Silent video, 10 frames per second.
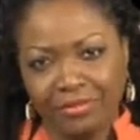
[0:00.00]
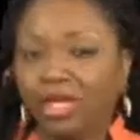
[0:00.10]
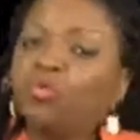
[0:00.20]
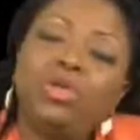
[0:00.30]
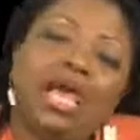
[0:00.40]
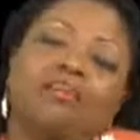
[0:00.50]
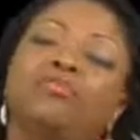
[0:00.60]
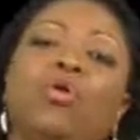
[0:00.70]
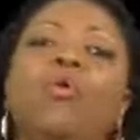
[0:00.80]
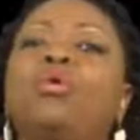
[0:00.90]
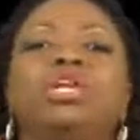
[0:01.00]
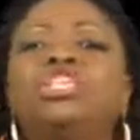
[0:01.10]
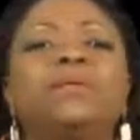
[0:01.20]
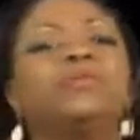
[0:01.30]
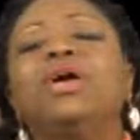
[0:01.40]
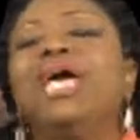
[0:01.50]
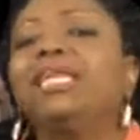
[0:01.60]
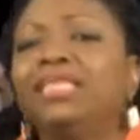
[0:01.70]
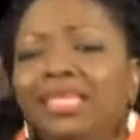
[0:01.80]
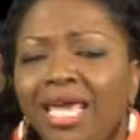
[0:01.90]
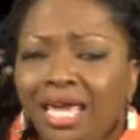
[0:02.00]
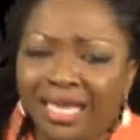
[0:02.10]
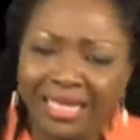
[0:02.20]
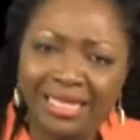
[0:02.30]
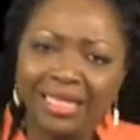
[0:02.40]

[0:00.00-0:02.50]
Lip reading: Then we have no ownership to anything.